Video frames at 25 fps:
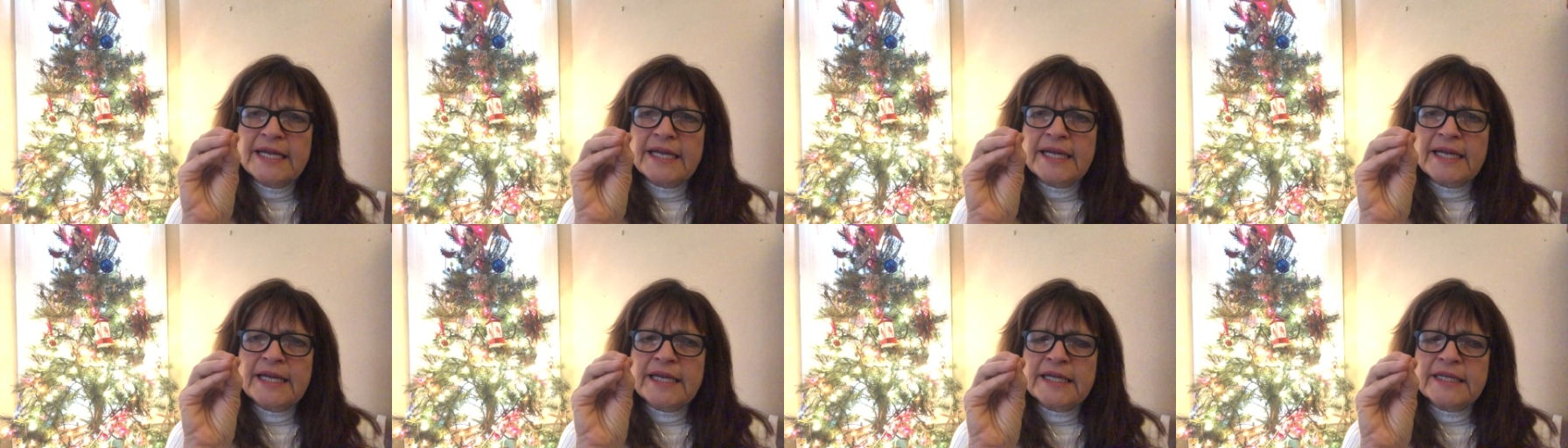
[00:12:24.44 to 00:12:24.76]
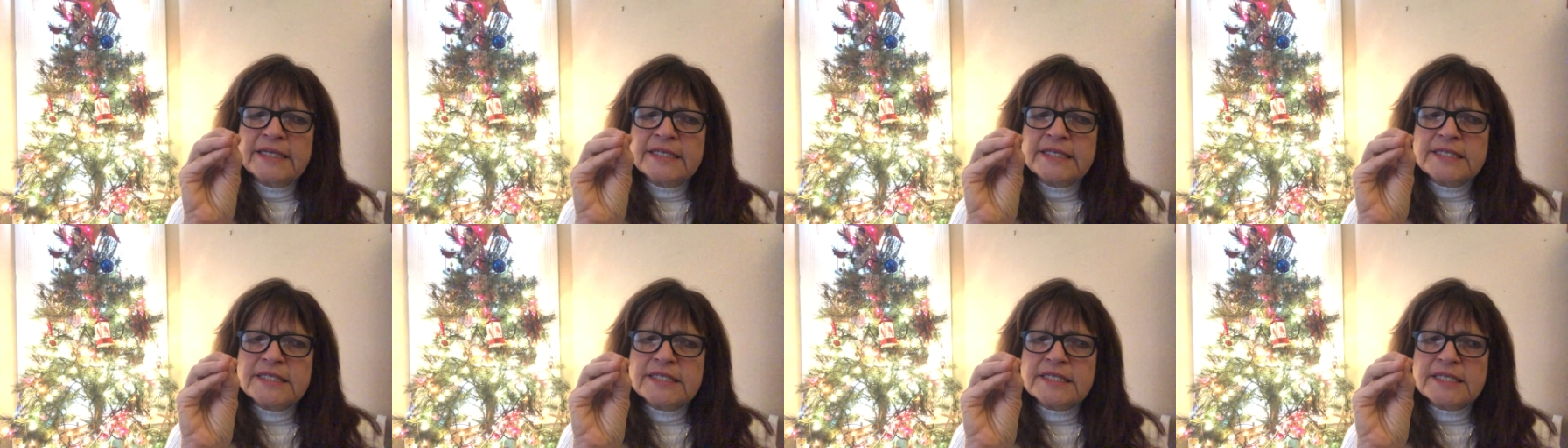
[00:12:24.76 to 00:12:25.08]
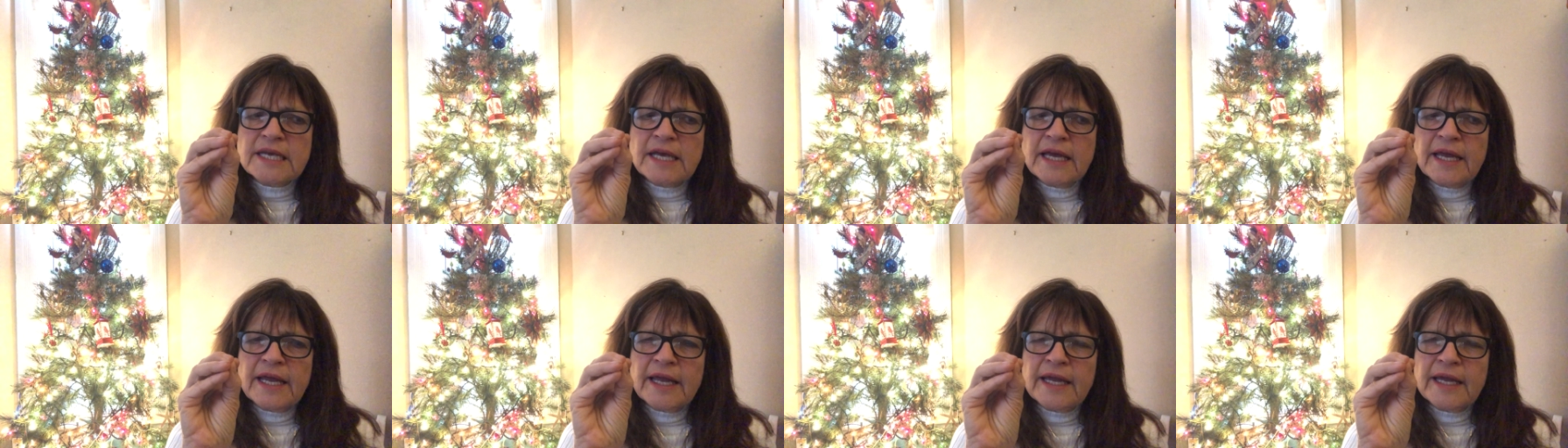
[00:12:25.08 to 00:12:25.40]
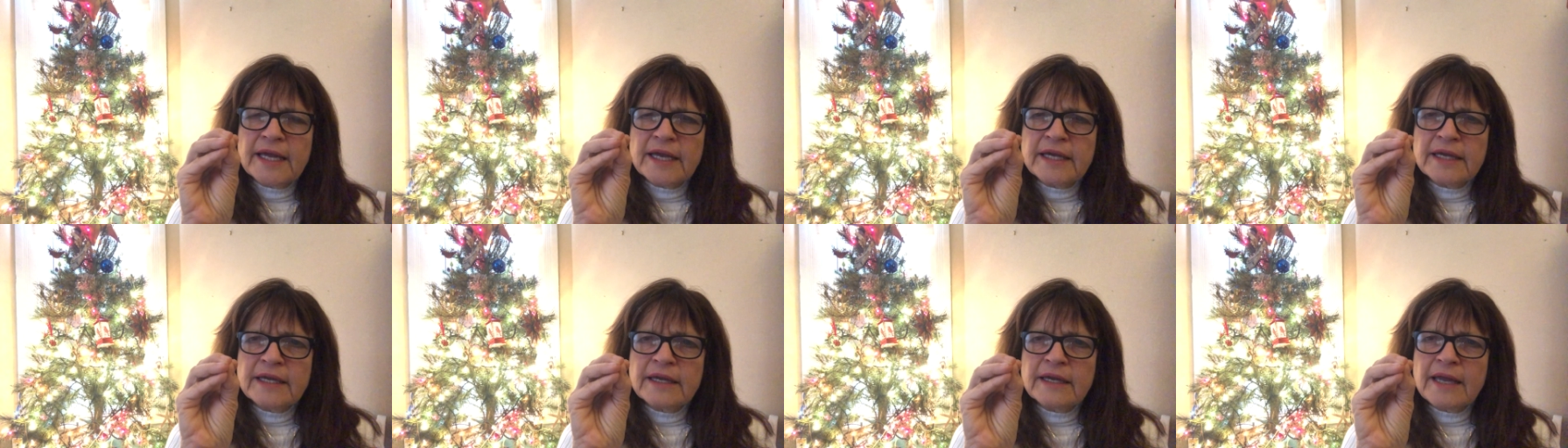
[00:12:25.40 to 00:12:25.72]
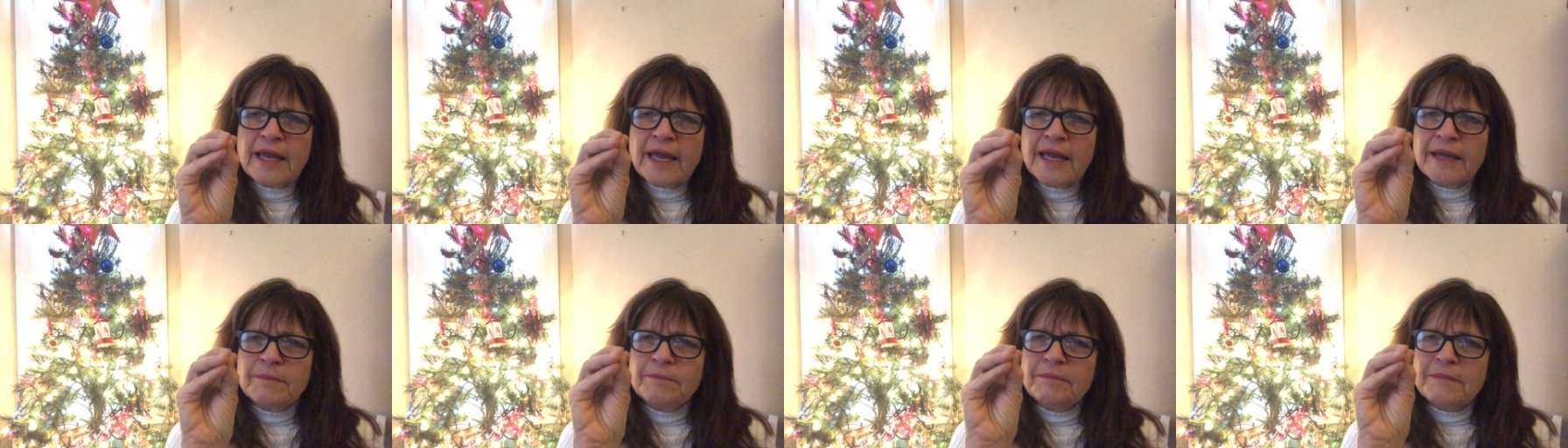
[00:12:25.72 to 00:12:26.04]
is a,
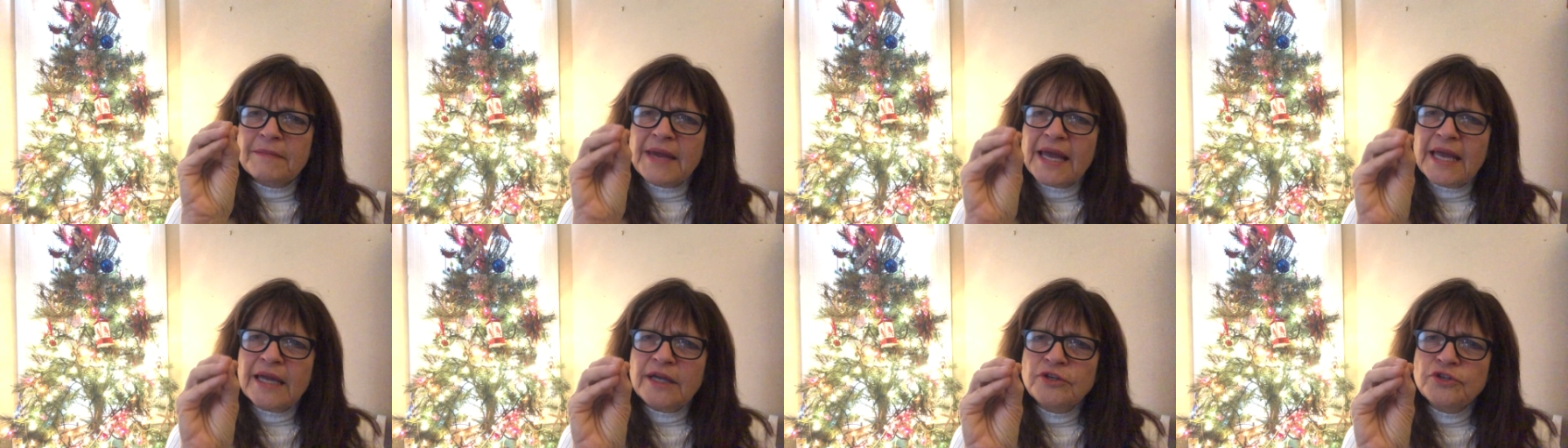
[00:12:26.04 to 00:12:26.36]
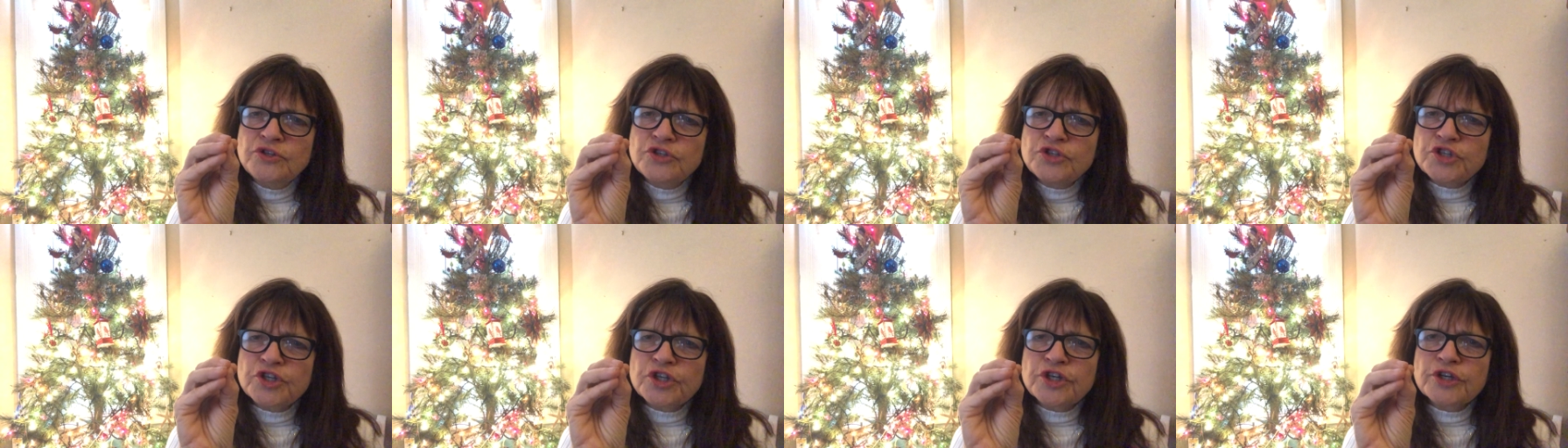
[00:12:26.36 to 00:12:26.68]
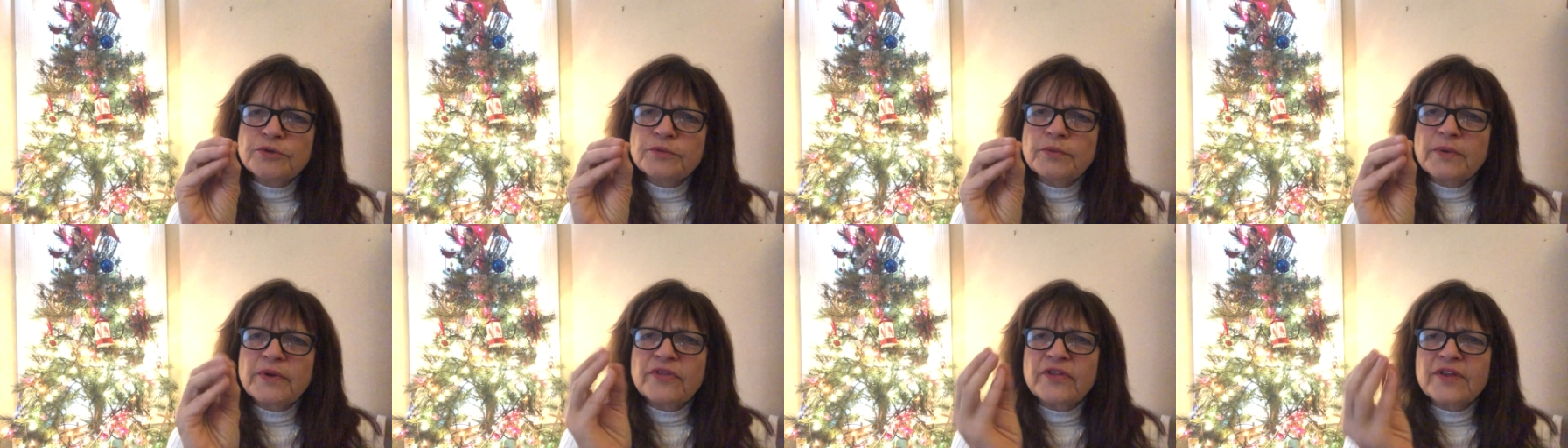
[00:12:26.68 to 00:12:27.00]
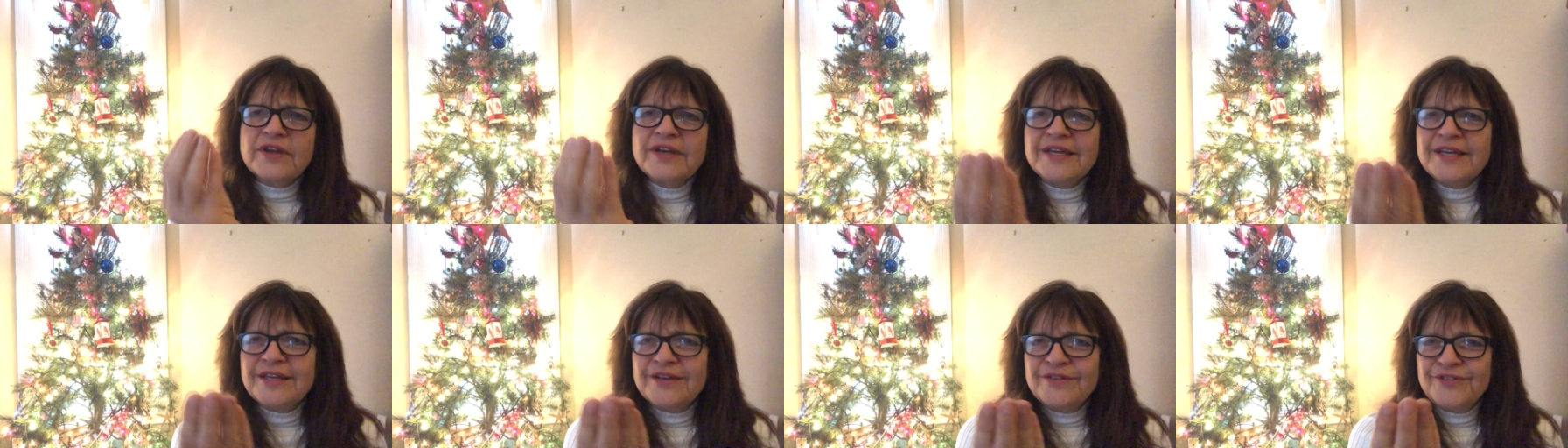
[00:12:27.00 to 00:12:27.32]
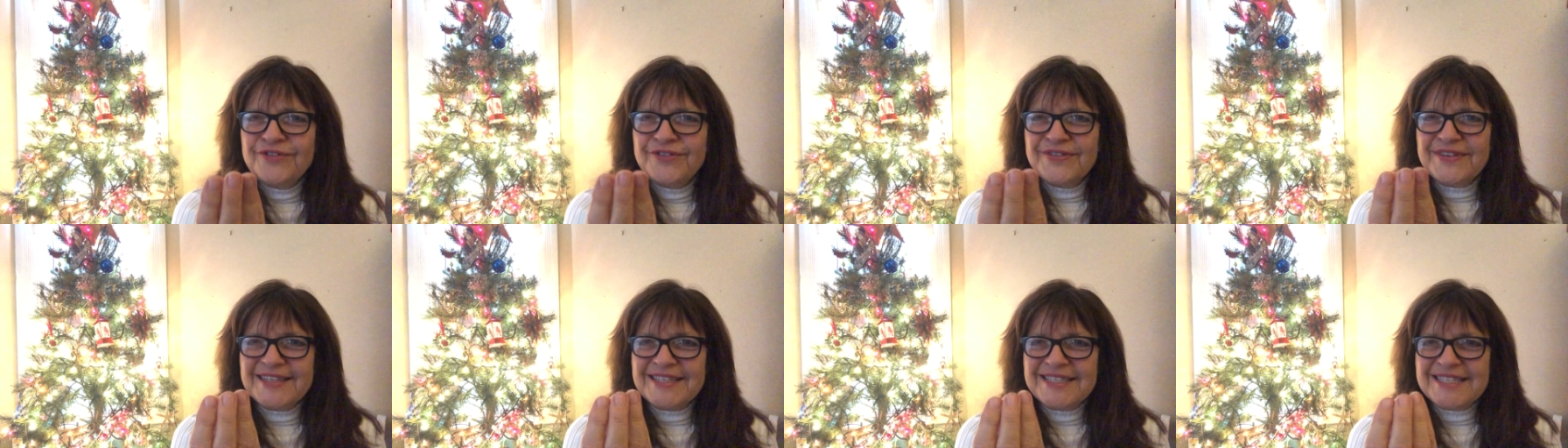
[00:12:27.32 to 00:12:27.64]
a manger with an
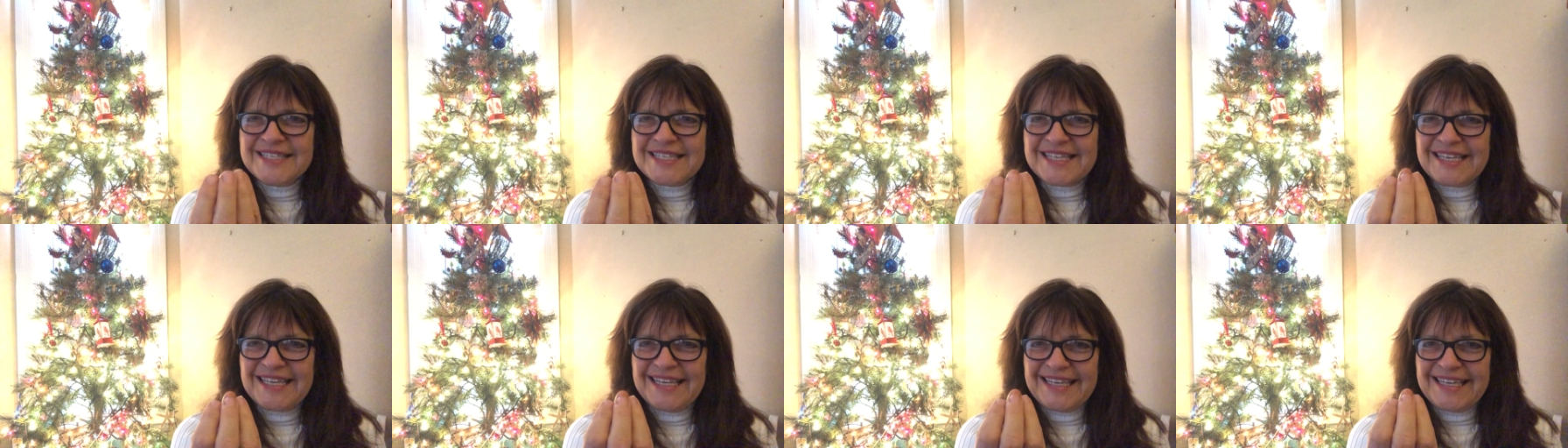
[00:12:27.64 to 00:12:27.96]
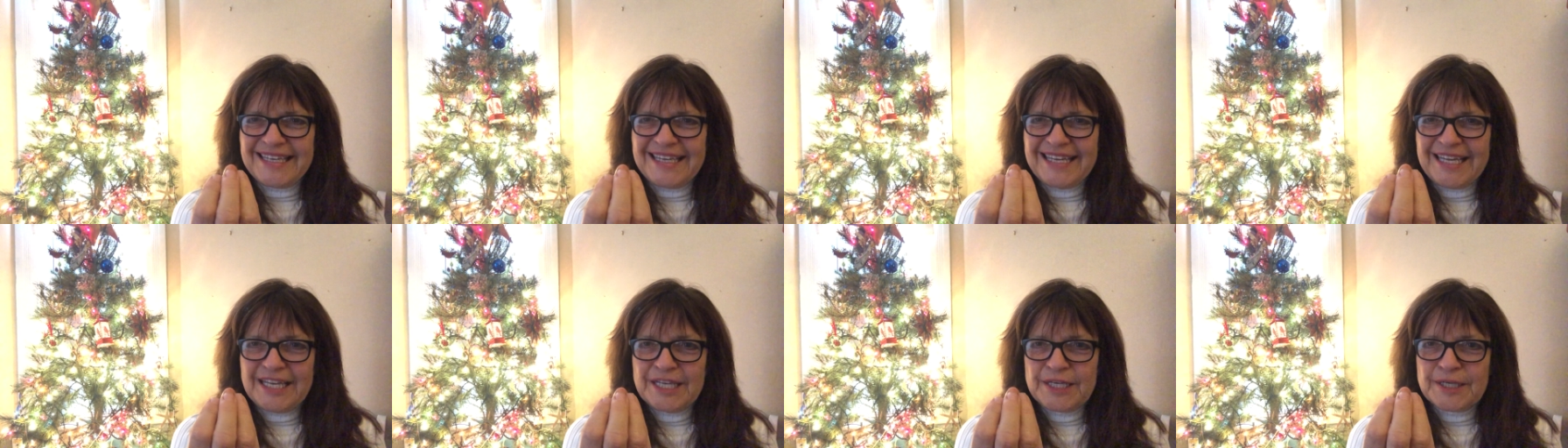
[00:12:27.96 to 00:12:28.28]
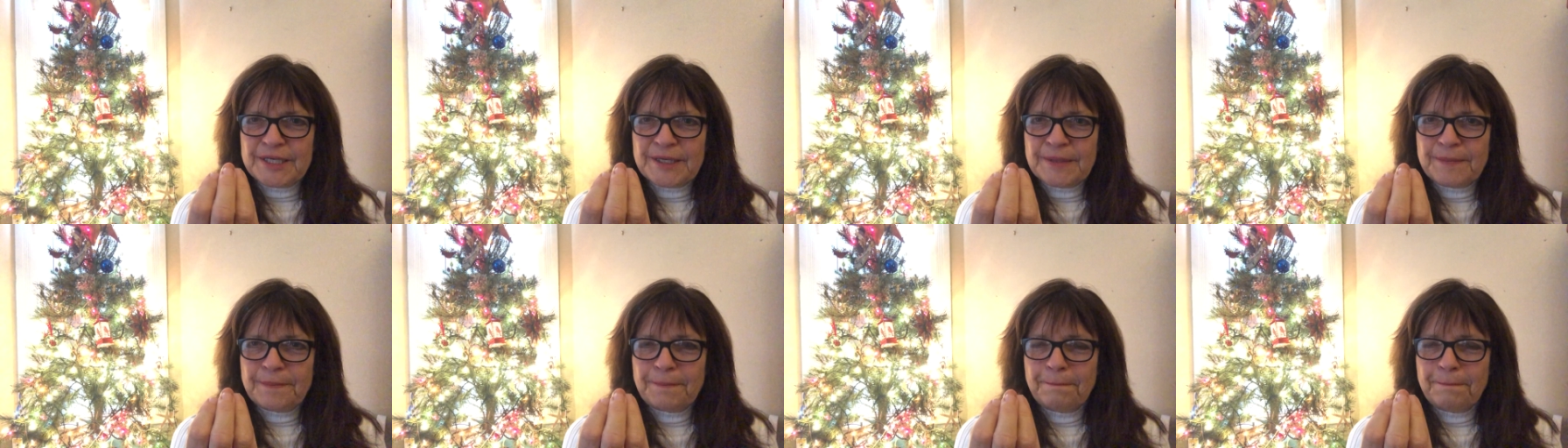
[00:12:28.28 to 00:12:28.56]
infant in it.